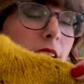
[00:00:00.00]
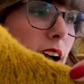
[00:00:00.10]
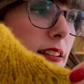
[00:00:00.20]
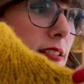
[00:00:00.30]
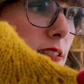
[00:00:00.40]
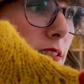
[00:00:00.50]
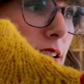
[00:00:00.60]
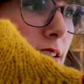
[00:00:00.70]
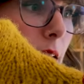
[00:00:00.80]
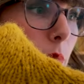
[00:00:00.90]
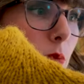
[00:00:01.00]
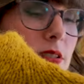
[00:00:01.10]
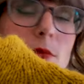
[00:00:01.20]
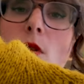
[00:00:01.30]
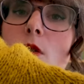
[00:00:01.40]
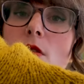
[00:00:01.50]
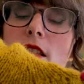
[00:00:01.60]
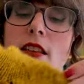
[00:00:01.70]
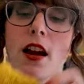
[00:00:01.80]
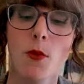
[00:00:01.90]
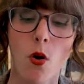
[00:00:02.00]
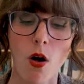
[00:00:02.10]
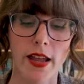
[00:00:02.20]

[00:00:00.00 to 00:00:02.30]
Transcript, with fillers: I still end up with some holes in the armhole.